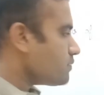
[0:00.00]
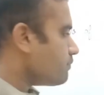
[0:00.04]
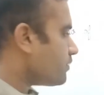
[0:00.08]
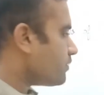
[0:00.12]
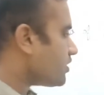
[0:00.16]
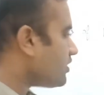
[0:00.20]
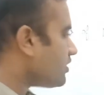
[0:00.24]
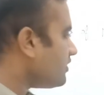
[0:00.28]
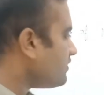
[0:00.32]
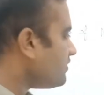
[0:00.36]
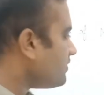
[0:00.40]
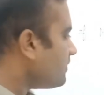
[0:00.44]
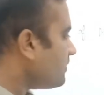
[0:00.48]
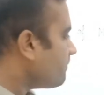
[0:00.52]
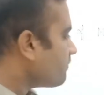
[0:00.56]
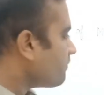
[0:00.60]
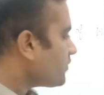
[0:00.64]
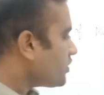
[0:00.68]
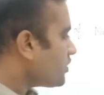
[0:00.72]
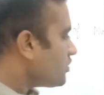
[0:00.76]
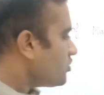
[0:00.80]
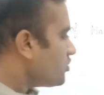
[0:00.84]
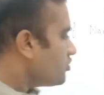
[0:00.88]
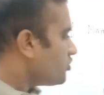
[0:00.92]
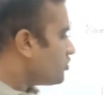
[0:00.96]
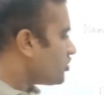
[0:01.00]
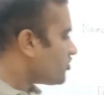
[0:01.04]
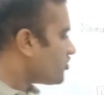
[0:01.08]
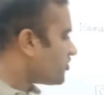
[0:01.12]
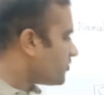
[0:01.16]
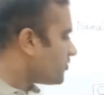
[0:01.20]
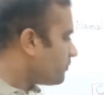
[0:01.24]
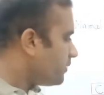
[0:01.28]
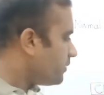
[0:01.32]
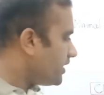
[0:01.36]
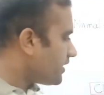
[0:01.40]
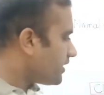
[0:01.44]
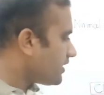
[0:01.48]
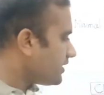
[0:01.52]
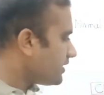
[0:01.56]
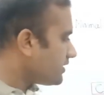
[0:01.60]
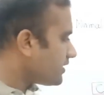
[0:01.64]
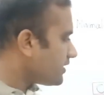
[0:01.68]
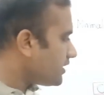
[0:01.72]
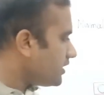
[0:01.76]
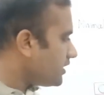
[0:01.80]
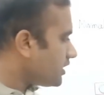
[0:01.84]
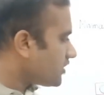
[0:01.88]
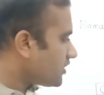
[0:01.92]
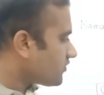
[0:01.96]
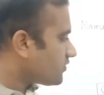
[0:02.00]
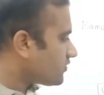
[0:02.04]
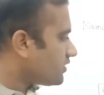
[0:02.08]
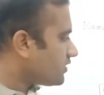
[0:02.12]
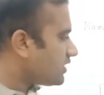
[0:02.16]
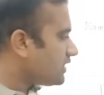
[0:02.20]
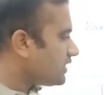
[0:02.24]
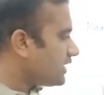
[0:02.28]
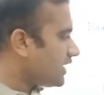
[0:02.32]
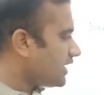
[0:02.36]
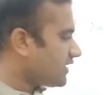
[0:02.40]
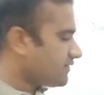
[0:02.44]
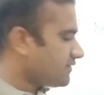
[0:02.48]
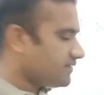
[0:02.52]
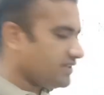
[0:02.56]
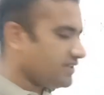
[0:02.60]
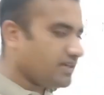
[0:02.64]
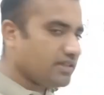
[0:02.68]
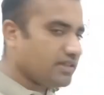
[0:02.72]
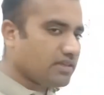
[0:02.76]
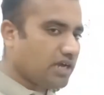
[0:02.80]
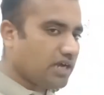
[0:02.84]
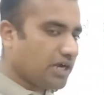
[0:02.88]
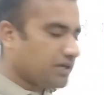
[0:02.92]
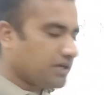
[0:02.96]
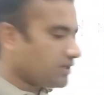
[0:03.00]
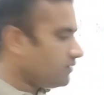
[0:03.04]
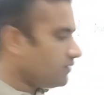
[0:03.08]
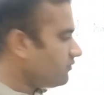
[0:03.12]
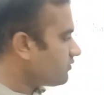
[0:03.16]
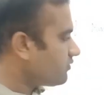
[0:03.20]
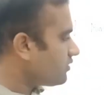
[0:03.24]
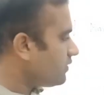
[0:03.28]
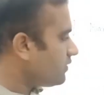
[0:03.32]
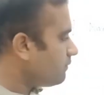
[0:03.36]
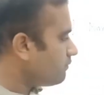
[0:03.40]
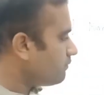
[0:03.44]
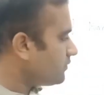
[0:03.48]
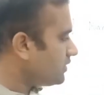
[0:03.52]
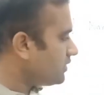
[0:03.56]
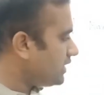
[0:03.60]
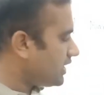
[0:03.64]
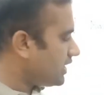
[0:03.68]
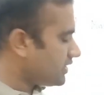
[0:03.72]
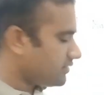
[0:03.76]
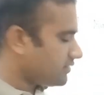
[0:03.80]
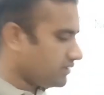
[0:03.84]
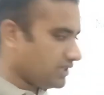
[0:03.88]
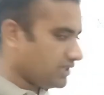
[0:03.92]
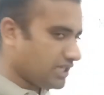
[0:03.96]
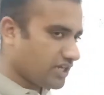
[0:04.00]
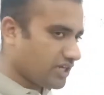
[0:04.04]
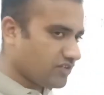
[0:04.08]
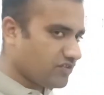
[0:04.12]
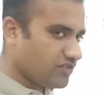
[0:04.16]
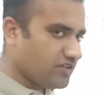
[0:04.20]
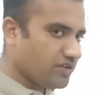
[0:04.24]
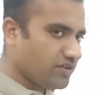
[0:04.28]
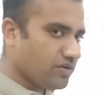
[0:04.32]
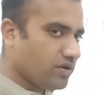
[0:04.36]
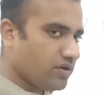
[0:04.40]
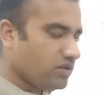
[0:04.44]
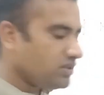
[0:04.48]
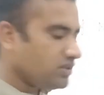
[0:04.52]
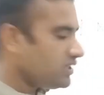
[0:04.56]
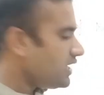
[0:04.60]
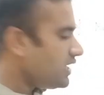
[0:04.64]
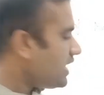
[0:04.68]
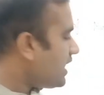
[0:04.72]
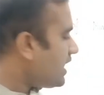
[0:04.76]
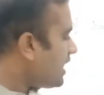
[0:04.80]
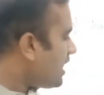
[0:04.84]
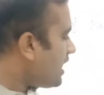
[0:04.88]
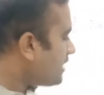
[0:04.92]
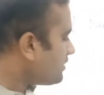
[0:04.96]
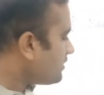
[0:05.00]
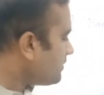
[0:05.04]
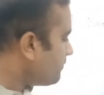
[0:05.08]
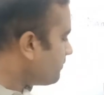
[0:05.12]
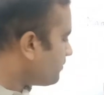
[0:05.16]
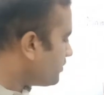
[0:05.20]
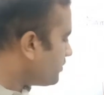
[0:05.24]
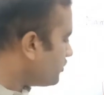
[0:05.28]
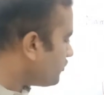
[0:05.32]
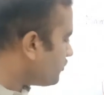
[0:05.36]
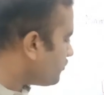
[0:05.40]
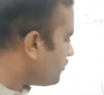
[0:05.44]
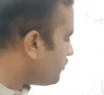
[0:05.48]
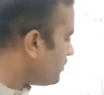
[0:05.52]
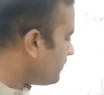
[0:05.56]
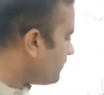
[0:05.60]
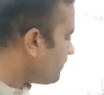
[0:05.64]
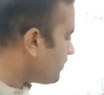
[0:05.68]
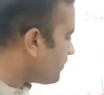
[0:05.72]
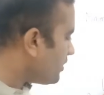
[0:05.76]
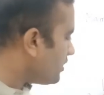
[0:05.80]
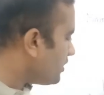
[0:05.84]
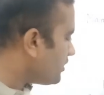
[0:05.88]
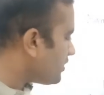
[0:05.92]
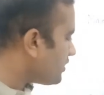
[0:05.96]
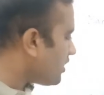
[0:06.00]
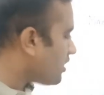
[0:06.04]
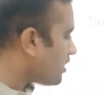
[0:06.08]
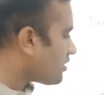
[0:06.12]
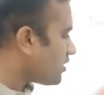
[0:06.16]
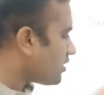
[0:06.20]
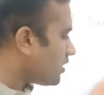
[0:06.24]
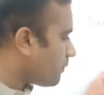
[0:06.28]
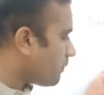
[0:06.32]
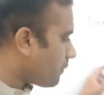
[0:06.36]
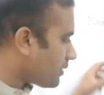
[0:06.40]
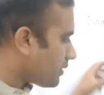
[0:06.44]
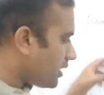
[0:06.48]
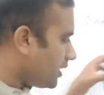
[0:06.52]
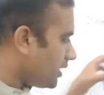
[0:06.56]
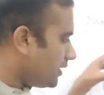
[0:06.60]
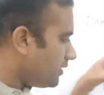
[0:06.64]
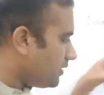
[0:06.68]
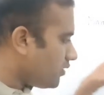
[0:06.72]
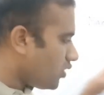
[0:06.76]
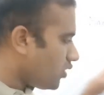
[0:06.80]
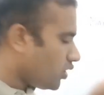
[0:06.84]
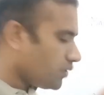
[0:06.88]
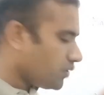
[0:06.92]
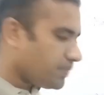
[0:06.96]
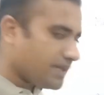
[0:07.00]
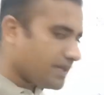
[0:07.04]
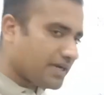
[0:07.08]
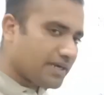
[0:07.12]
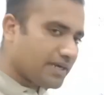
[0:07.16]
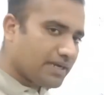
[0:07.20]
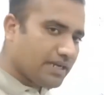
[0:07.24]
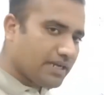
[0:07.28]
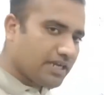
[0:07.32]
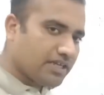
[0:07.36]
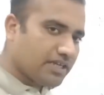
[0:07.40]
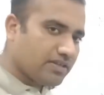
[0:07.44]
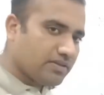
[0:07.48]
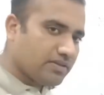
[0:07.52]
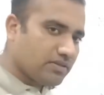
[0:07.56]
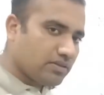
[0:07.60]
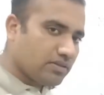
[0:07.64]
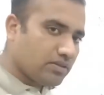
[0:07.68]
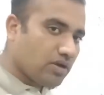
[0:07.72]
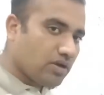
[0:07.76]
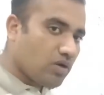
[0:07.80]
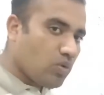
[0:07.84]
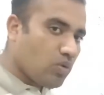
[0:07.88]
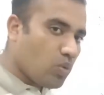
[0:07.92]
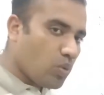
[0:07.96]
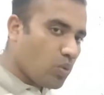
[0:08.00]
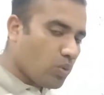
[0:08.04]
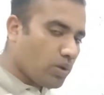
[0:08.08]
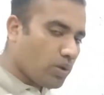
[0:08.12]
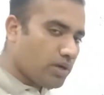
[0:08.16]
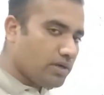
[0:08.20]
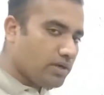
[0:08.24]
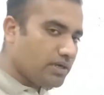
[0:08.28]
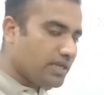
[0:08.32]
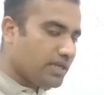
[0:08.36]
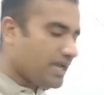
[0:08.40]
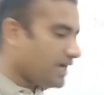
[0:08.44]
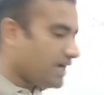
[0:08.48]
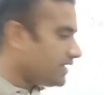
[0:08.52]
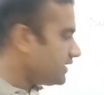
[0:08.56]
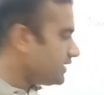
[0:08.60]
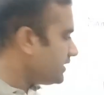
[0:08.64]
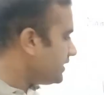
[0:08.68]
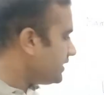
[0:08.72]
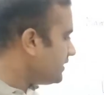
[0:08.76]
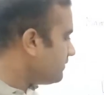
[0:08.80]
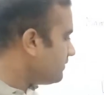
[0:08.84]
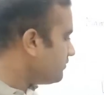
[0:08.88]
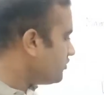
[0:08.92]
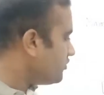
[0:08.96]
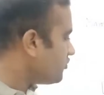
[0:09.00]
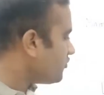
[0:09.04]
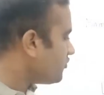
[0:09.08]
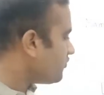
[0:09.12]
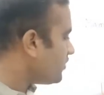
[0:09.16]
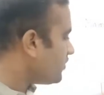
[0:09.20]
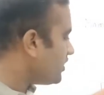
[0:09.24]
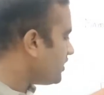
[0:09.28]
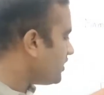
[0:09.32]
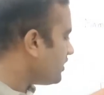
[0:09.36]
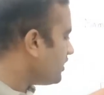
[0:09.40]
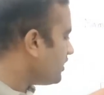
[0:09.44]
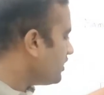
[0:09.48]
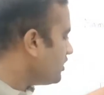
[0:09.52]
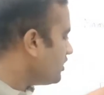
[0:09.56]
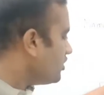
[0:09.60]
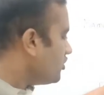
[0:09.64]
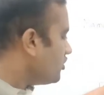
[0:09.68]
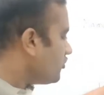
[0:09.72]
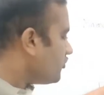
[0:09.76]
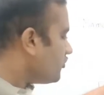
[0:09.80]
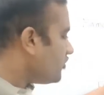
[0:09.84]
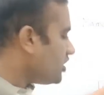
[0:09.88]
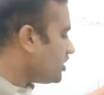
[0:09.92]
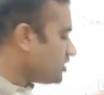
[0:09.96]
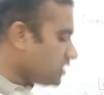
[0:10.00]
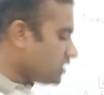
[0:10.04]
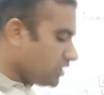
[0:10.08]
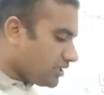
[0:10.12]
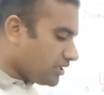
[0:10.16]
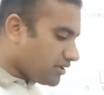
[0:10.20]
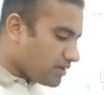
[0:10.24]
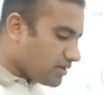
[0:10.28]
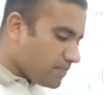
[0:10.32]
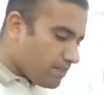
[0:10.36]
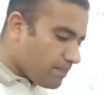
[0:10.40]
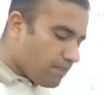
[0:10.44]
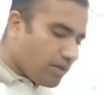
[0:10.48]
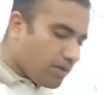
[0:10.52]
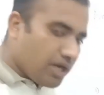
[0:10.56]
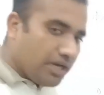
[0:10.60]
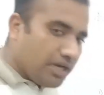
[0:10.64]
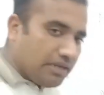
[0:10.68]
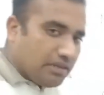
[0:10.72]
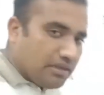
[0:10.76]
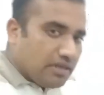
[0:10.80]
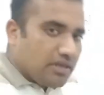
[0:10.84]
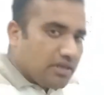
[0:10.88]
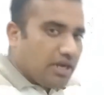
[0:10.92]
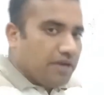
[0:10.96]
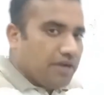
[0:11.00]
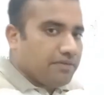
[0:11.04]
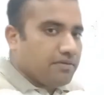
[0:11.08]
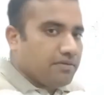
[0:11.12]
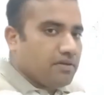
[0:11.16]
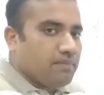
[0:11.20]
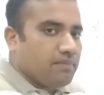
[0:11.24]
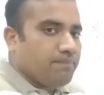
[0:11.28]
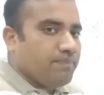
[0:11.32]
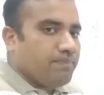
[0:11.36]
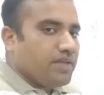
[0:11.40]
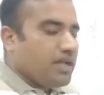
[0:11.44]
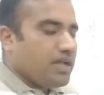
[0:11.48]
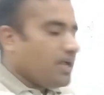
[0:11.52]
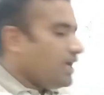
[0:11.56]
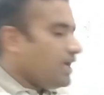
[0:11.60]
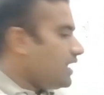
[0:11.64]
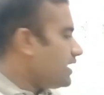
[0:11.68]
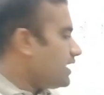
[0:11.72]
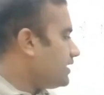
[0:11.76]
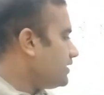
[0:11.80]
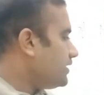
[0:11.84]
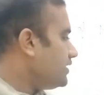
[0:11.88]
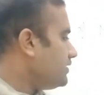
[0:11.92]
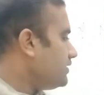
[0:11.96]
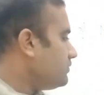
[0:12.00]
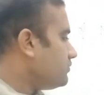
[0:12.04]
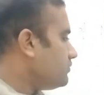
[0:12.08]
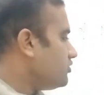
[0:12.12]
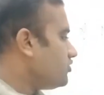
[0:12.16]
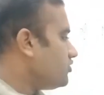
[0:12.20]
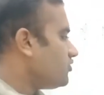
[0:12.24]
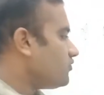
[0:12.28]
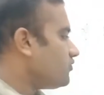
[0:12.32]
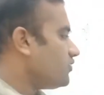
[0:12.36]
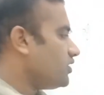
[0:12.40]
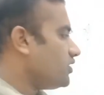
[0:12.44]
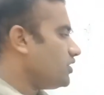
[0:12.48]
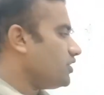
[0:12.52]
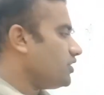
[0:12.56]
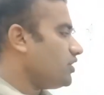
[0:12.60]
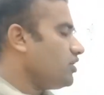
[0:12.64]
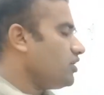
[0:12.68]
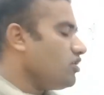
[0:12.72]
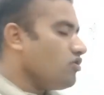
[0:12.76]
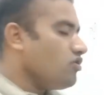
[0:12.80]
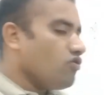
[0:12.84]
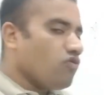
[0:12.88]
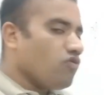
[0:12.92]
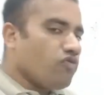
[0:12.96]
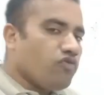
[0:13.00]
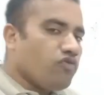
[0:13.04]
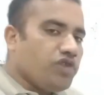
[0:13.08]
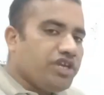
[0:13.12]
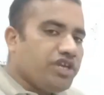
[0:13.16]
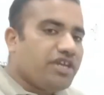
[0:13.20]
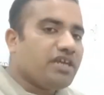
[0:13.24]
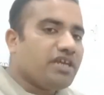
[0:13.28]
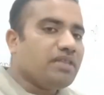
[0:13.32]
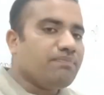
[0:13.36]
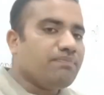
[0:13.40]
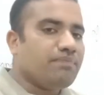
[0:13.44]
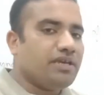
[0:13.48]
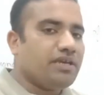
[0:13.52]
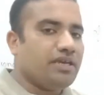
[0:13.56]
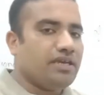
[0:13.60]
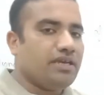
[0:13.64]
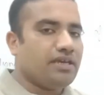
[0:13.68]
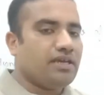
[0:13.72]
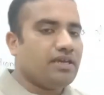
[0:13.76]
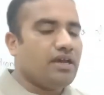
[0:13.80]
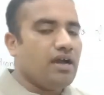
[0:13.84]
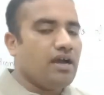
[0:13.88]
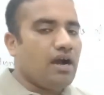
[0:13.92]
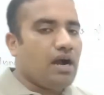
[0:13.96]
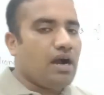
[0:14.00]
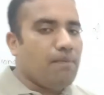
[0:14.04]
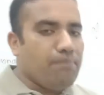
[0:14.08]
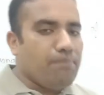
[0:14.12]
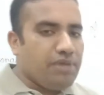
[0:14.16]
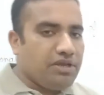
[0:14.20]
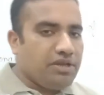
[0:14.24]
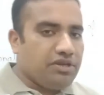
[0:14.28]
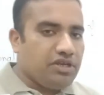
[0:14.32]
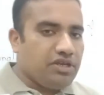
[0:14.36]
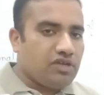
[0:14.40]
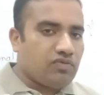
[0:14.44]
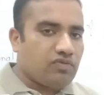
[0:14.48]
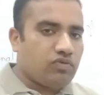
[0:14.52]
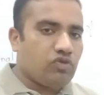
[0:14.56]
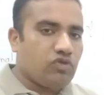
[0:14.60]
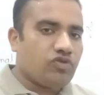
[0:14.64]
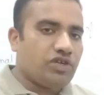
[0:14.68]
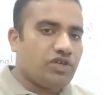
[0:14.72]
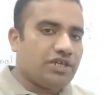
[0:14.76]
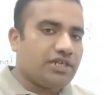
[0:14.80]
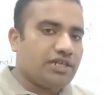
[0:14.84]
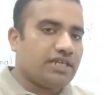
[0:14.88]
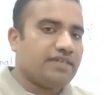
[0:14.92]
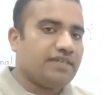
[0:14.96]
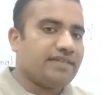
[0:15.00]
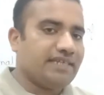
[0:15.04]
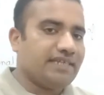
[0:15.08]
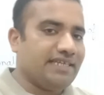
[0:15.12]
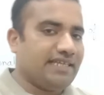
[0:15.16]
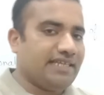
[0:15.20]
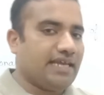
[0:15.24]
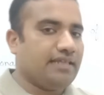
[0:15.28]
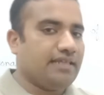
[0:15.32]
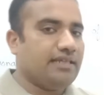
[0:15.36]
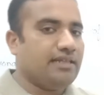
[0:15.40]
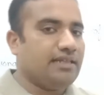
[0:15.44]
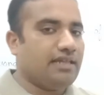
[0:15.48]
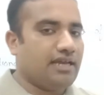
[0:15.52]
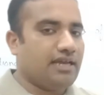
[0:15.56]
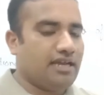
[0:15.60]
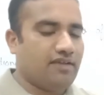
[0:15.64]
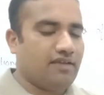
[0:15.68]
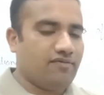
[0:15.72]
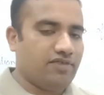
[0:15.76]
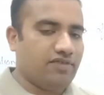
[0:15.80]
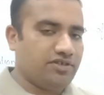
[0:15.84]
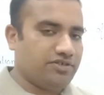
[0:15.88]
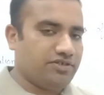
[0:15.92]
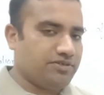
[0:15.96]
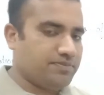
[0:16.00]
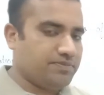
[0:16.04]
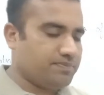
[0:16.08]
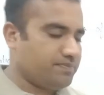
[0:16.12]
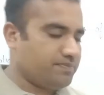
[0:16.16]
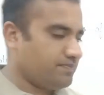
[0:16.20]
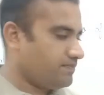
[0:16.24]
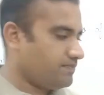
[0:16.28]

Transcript: Because the speaker takes the lexical item from the lexicon and the principles are applied on that the word, and in this way CHL combine the item, and in this way we can make a meaningful sentence in any language.